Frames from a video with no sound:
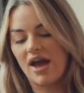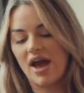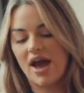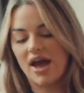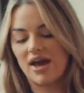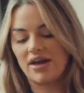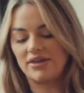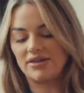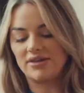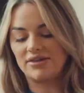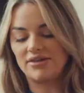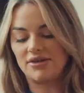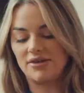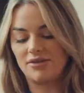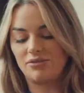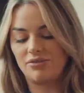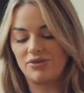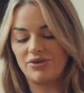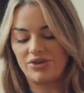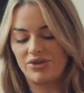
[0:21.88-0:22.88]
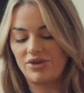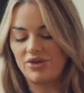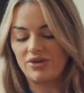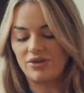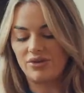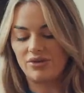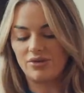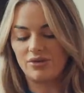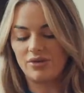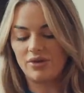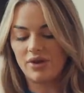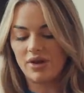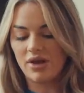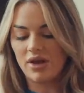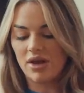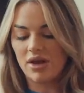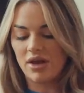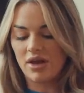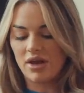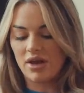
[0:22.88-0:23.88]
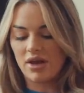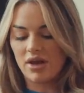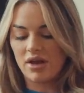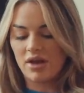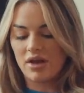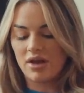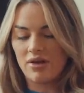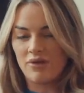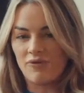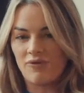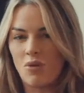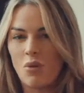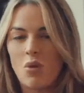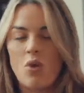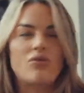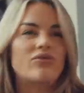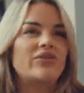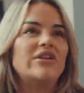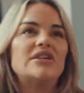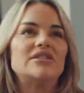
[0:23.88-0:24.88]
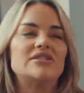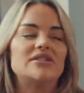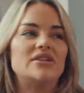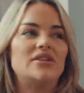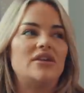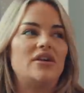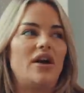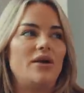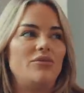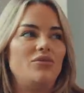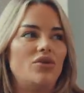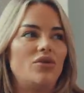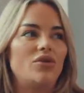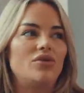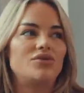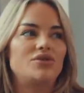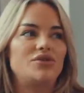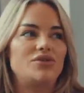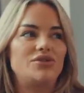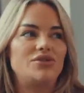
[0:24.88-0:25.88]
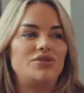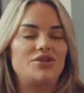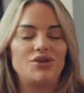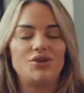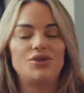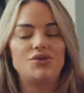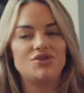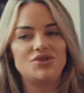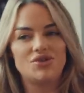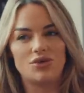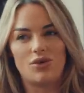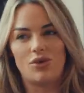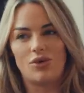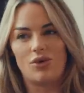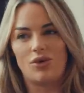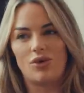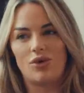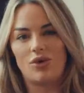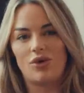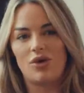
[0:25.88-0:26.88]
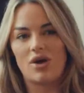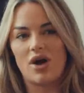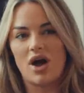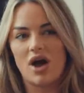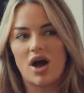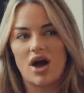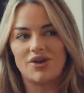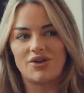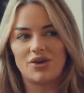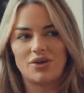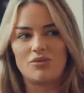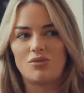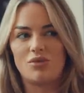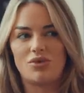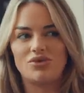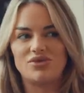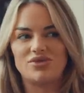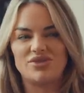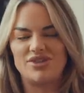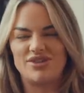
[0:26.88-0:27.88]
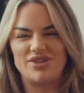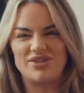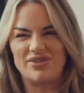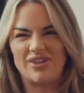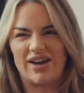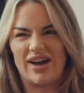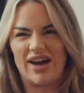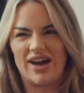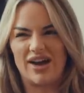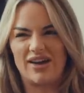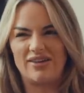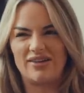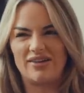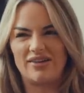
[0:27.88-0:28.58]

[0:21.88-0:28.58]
And with you, for what reason, I'm not too sure, I don't want to do that.